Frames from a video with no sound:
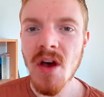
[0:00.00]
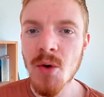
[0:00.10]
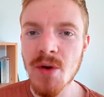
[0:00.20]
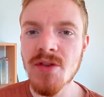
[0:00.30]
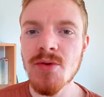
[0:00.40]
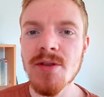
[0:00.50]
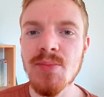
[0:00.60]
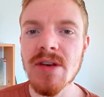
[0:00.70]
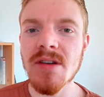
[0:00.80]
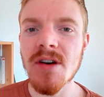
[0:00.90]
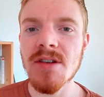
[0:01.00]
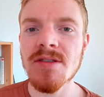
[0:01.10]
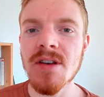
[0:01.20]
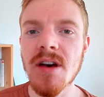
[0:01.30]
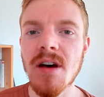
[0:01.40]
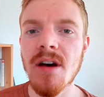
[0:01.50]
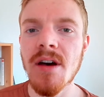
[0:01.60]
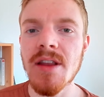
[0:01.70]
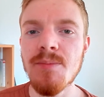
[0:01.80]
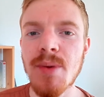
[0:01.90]
We do it because
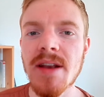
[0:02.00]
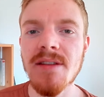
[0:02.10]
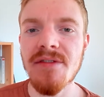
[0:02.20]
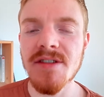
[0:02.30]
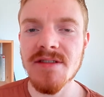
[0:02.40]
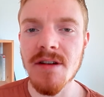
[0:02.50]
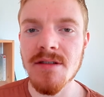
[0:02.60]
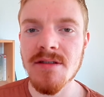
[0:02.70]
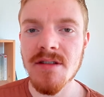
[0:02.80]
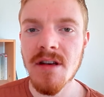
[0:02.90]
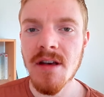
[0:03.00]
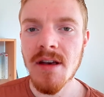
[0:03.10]
it benefits us.